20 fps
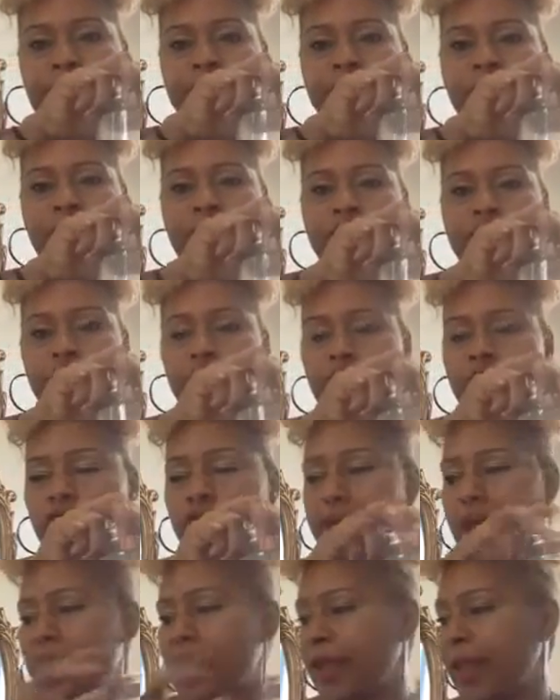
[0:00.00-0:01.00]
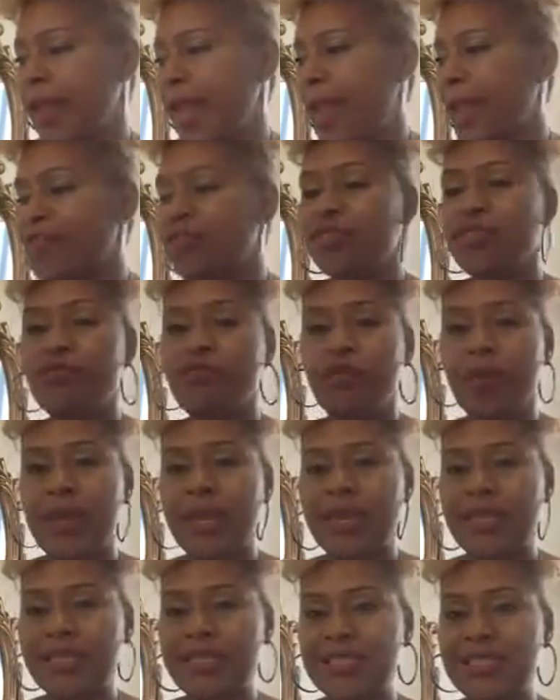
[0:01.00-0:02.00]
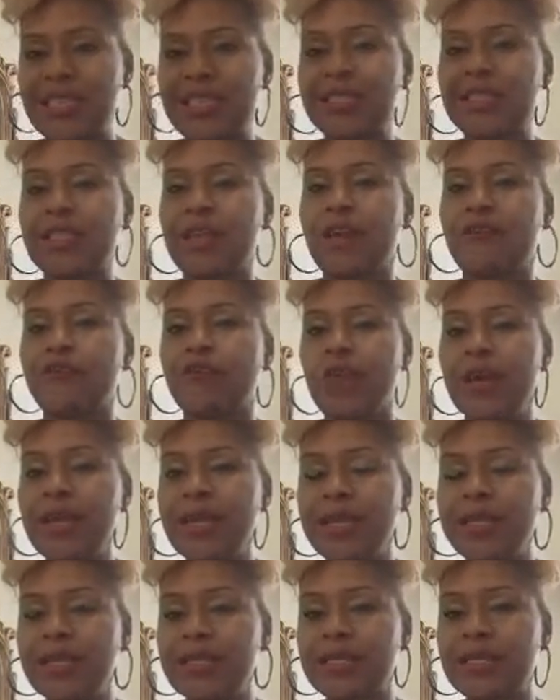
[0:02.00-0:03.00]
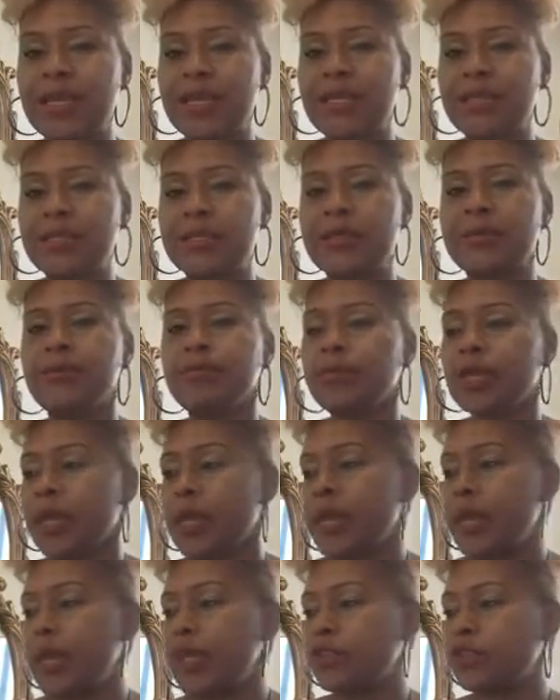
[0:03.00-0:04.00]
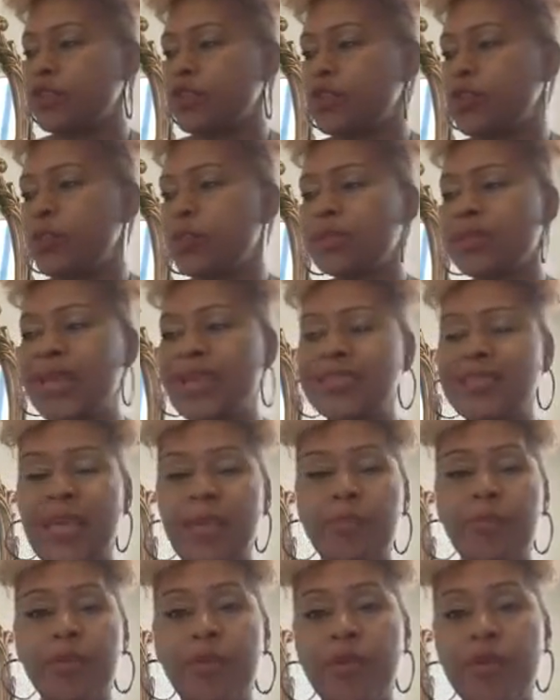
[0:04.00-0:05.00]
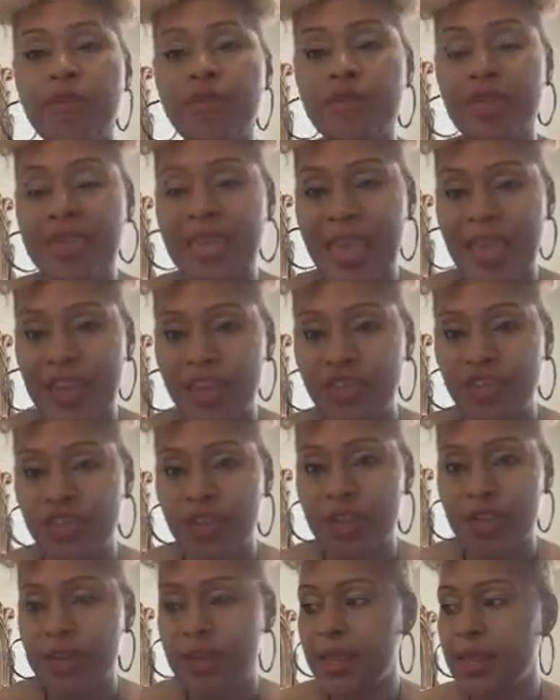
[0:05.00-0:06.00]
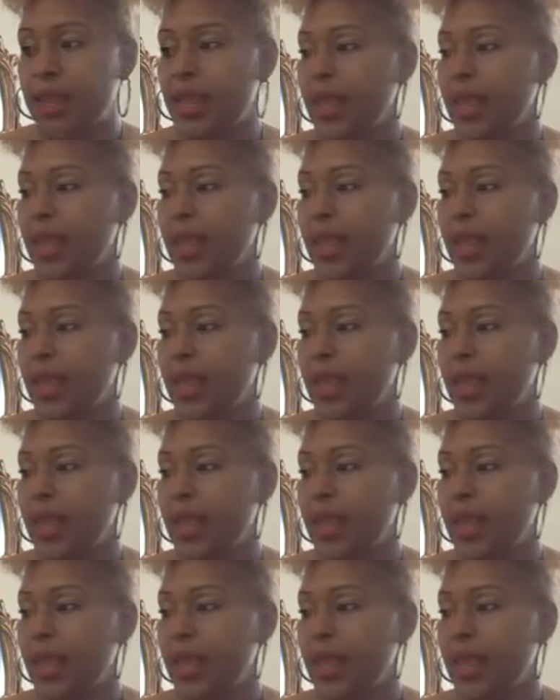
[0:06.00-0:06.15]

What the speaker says: So the first night I added the frankincense. Now, frankincense is used as a purification.